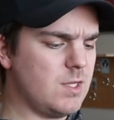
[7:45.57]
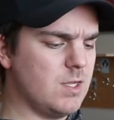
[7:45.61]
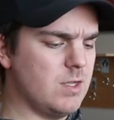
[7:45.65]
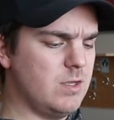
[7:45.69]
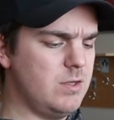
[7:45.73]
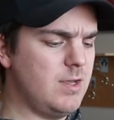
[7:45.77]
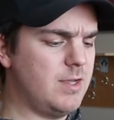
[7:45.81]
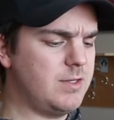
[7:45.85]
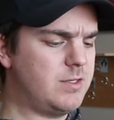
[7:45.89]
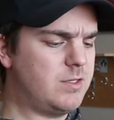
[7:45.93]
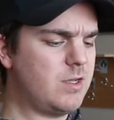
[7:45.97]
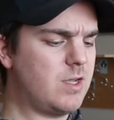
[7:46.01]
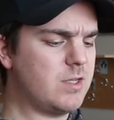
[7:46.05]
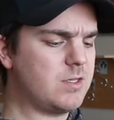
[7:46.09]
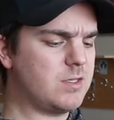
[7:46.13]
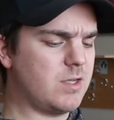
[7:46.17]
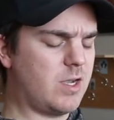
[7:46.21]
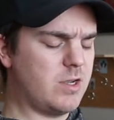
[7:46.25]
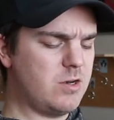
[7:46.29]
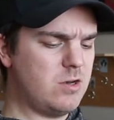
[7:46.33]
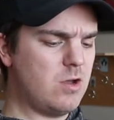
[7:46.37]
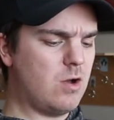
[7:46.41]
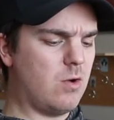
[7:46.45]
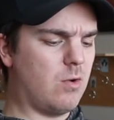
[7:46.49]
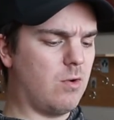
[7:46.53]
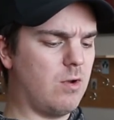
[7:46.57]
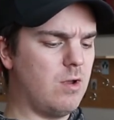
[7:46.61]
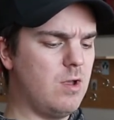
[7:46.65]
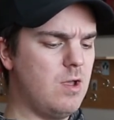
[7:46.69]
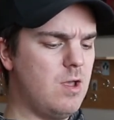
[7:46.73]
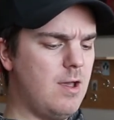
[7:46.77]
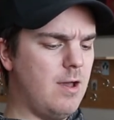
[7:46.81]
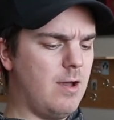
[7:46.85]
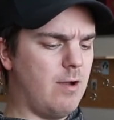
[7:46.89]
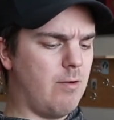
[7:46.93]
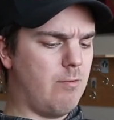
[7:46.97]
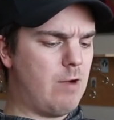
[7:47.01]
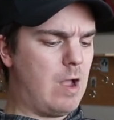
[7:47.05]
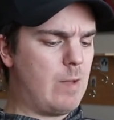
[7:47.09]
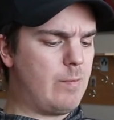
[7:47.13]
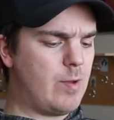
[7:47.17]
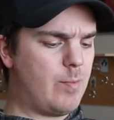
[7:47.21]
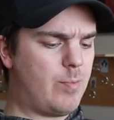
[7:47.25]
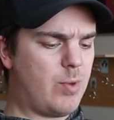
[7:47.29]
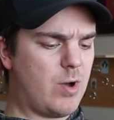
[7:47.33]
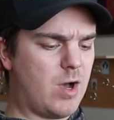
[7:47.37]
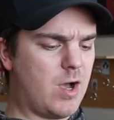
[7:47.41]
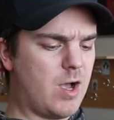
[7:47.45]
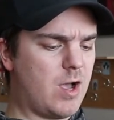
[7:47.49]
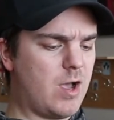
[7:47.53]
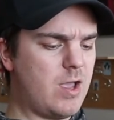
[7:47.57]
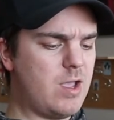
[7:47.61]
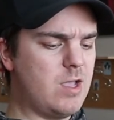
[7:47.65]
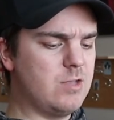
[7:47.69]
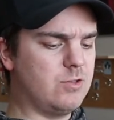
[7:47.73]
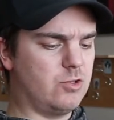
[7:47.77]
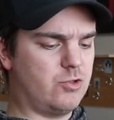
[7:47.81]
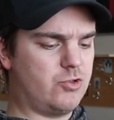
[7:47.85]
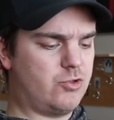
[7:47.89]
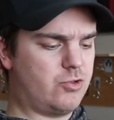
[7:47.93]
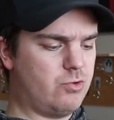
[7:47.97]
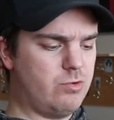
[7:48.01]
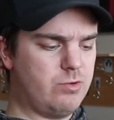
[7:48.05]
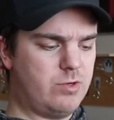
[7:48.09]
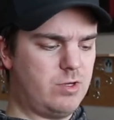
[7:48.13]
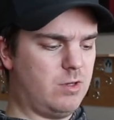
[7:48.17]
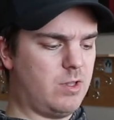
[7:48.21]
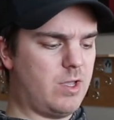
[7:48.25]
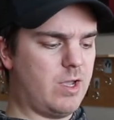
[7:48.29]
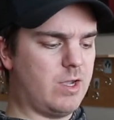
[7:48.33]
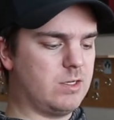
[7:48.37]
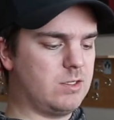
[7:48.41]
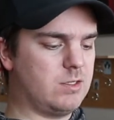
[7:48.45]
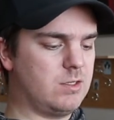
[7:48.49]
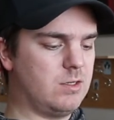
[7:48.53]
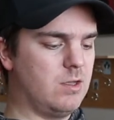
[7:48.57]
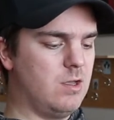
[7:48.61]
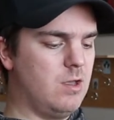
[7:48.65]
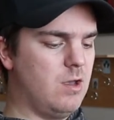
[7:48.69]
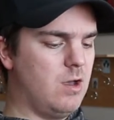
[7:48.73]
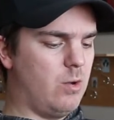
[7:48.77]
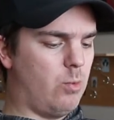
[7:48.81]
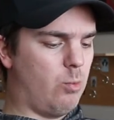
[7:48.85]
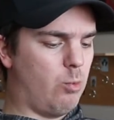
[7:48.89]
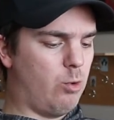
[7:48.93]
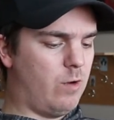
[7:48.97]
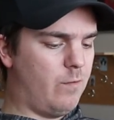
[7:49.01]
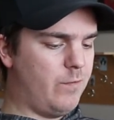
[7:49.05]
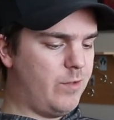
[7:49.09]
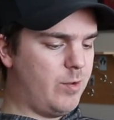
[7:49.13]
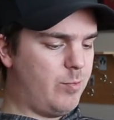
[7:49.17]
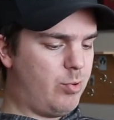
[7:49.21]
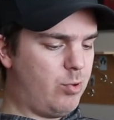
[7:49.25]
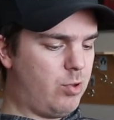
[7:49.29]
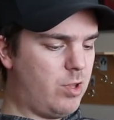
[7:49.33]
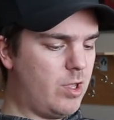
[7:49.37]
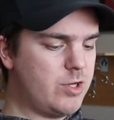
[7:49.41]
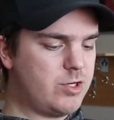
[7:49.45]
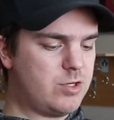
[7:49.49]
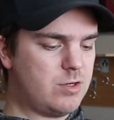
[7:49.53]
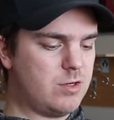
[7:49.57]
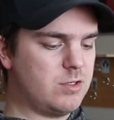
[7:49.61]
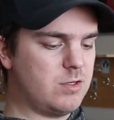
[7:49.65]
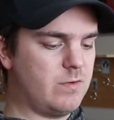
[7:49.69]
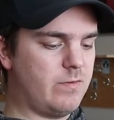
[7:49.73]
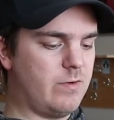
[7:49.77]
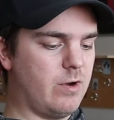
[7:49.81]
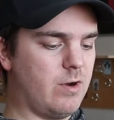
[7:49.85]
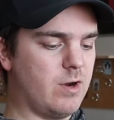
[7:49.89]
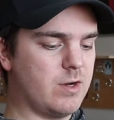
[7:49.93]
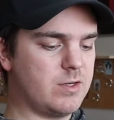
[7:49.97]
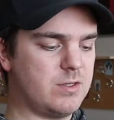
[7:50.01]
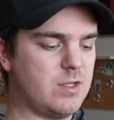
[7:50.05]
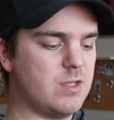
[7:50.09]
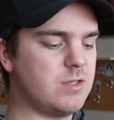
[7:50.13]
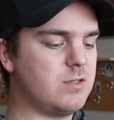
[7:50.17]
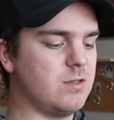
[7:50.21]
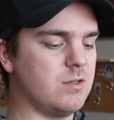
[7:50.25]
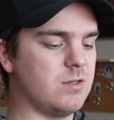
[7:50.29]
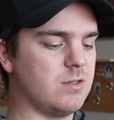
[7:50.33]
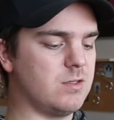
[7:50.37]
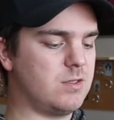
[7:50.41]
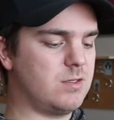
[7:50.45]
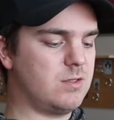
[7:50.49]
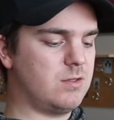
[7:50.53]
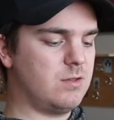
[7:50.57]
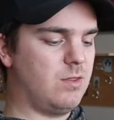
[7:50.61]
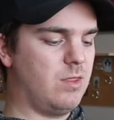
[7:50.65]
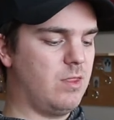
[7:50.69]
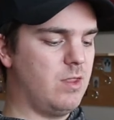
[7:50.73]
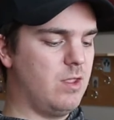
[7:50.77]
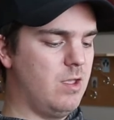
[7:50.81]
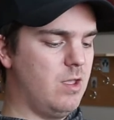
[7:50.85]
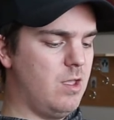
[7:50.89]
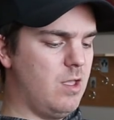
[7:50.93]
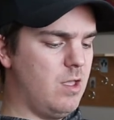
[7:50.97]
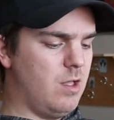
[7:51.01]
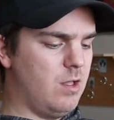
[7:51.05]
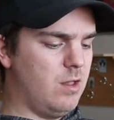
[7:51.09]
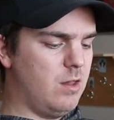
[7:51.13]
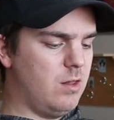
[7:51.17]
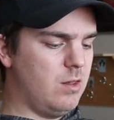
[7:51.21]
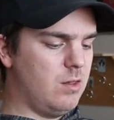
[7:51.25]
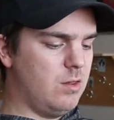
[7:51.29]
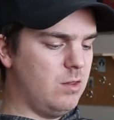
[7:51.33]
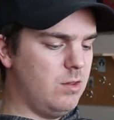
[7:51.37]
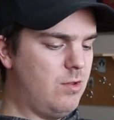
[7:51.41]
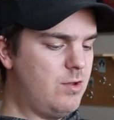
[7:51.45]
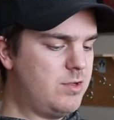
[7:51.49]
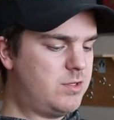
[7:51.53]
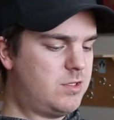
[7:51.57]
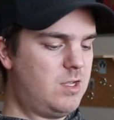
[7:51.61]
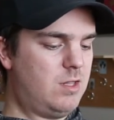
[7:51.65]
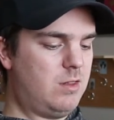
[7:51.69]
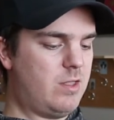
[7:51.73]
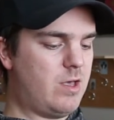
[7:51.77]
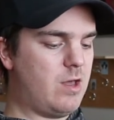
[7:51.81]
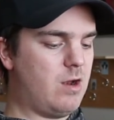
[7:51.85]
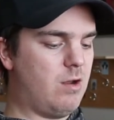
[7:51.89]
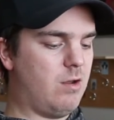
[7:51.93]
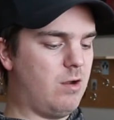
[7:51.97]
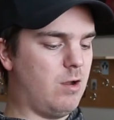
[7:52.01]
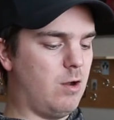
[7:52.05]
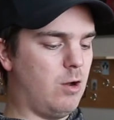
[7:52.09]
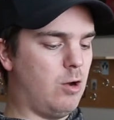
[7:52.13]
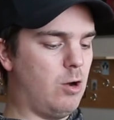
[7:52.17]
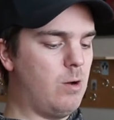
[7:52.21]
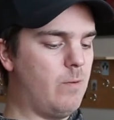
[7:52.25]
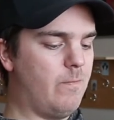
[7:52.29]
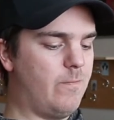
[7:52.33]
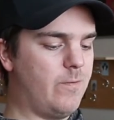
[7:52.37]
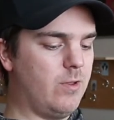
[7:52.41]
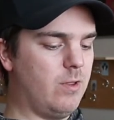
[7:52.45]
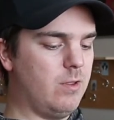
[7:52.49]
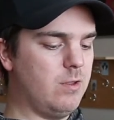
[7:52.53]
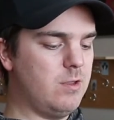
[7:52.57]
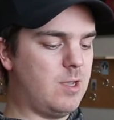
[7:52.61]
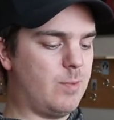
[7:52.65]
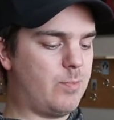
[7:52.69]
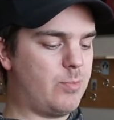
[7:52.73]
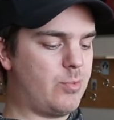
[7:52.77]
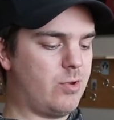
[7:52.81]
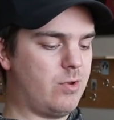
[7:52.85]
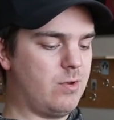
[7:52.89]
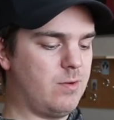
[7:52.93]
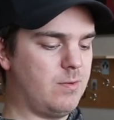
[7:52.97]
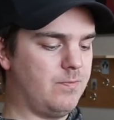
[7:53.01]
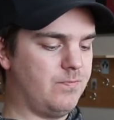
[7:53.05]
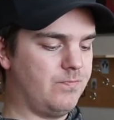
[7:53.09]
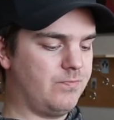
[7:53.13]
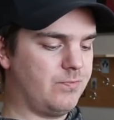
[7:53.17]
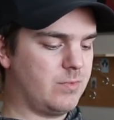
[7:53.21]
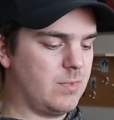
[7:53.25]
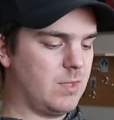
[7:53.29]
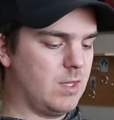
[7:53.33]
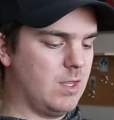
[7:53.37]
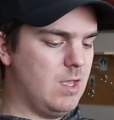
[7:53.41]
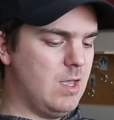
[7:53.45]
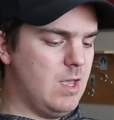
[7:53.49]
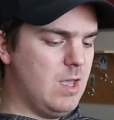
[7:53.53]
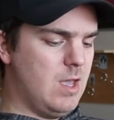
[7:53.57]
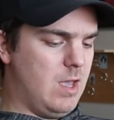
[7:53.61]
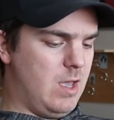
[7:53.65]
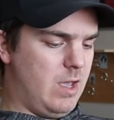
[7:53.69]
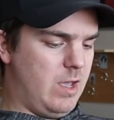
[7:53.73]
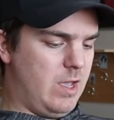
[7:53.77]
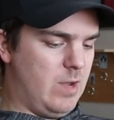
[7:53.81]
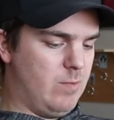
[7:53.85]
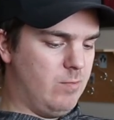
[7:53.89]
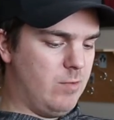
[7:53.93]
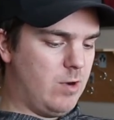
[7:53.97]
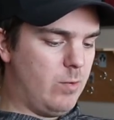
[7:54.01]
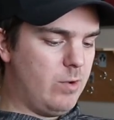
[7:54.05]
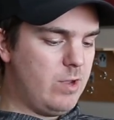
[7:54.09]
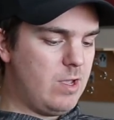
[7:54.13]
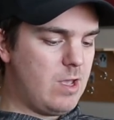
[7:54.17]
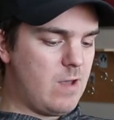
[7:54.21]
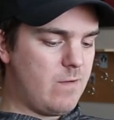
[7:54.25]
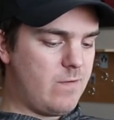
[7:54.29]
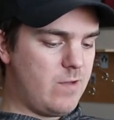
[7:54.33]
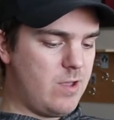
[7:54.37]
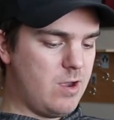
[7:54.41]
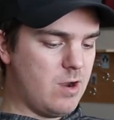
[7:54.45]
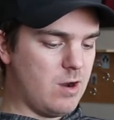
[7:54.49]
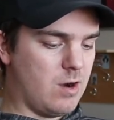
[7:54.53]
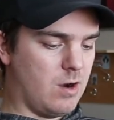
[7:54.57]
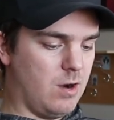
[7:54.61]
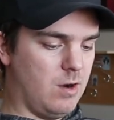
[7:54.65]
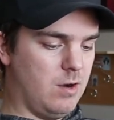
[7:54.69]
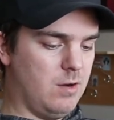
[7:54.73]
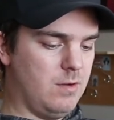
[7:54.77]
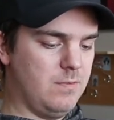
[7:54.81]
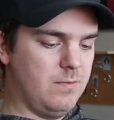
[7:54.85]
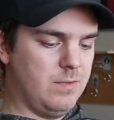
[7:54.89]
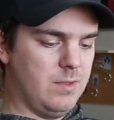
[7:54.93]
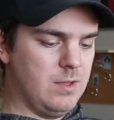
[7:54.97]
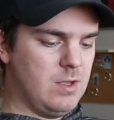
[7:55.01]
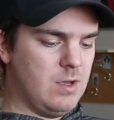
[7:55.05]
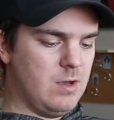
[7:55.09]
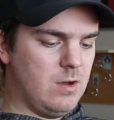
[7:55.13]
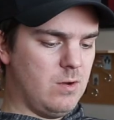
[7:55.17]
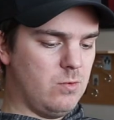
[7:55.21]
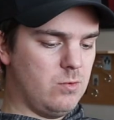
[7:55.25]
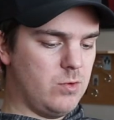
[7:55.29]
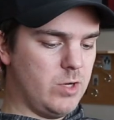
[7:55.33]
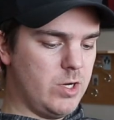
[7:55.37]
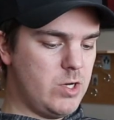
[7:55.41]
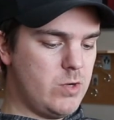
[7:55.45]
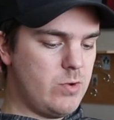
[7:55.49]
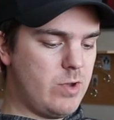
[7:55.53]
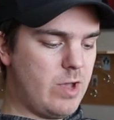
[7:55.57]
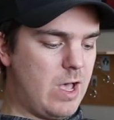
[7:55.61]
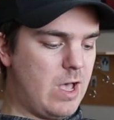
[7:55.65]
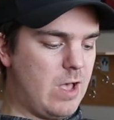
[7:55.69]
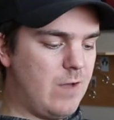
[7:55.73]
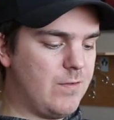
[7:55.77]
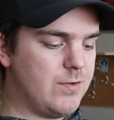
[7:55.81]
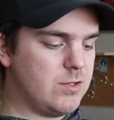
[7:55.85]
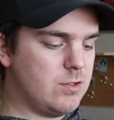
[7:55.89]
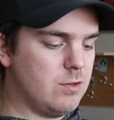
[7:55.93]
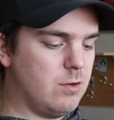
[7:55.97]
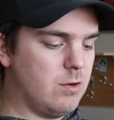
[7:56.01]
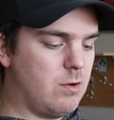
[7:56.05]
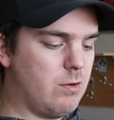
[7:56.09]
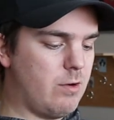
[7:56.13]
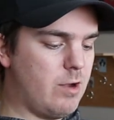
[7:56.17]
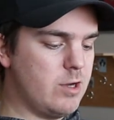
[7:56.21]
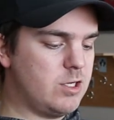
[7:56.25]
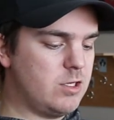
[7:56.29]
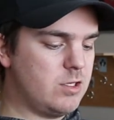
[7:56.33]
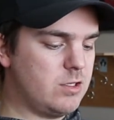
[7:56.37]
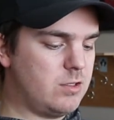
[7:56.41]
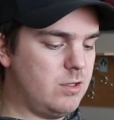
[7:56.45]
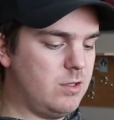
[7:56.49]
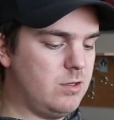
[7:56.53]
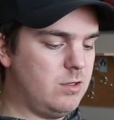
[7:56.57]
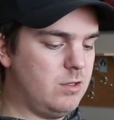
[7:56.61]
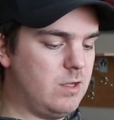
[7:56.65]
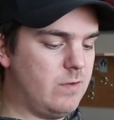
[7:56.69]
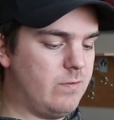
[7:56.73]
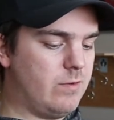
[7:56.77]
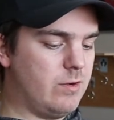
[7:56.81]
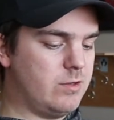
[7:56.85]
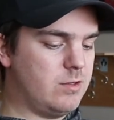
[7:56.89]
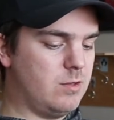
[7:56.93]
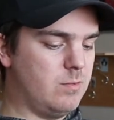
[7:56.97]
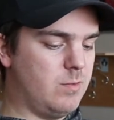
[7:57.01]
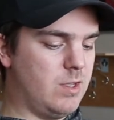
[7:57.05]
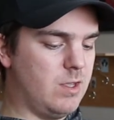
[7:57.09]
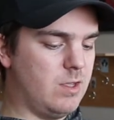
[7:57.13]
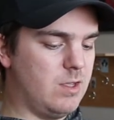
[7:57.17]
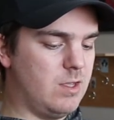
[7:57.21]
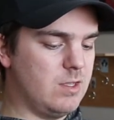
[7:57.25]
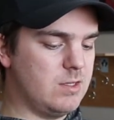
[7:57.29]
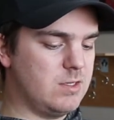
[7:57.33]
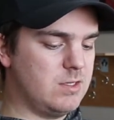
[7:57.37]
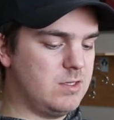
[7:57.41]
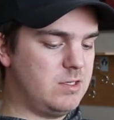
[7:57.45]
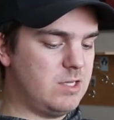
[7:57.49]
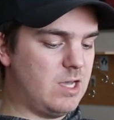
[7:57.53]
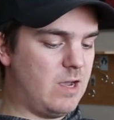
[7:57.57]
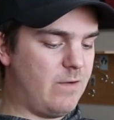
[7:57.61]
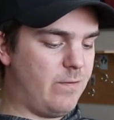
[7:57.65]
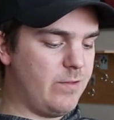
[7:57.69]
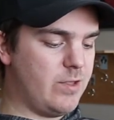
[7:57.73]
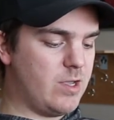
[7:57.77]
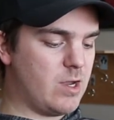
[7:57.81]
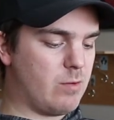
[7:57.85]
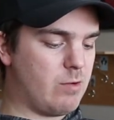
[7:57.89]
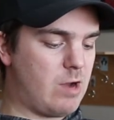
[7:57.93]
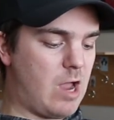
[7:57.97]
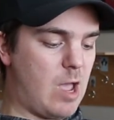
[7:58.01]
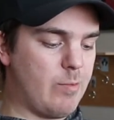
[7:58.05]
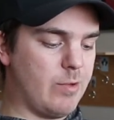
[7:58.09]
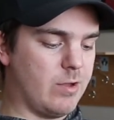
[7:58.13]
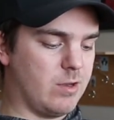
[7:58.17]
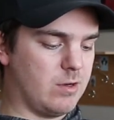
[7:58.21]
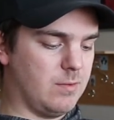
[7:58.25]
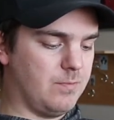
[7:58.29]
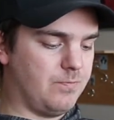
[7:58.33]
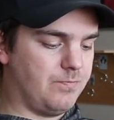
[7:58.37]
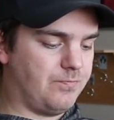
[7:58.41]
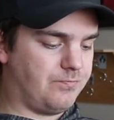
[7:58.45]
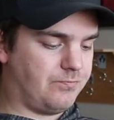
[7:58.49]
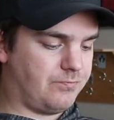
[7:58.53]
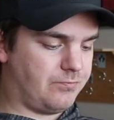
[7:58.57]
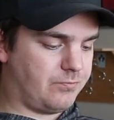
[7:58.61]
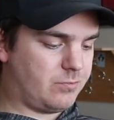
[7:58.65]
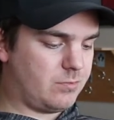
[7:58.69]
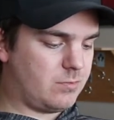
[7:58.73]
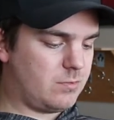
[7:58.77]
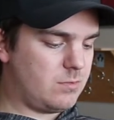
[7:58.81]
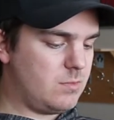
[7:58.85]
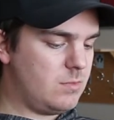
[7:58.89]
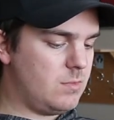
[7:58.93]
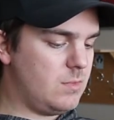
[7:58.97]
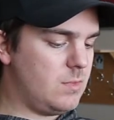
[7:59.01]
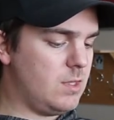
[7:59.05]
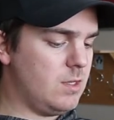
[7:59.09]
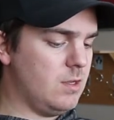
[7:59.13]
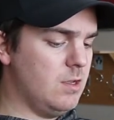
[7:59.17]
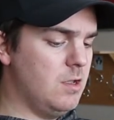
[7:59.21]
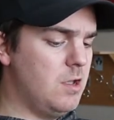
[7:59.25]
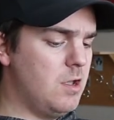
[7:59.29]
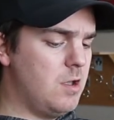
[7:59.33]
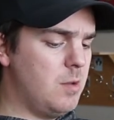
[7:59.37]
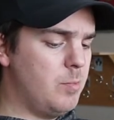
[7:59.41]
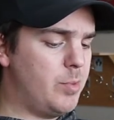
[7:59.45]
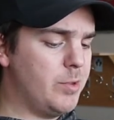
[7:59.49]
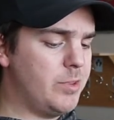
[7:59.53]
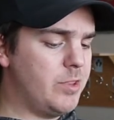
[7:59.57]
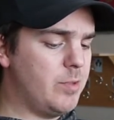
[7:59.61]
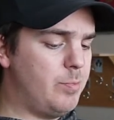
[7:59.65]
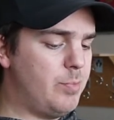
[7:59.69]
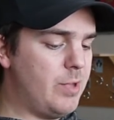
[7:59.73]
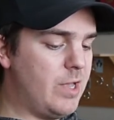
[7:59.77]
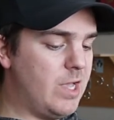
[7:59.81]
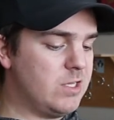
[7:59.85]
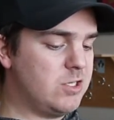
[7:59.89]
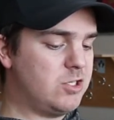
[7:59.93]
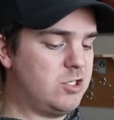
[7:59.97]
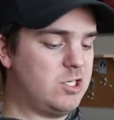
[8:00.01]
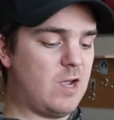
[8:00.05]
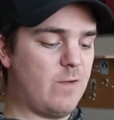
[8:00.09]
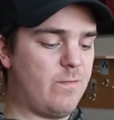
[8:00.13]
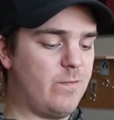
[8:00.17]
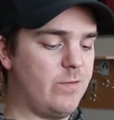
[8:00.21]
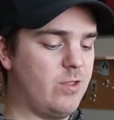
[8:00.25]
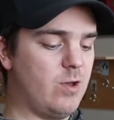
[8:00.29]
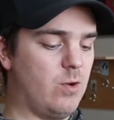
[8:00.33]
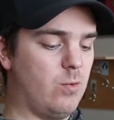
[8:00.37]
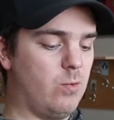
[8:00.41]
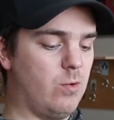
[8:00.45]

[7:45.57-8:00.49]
Yes, I know. Rabbit pie is a true delight, one of the pleasures of our existence." Lucy let out a hopeful yip. "And what we have here, what you have so graciously delivered to me, is definitely a rabbit. But the best chef in the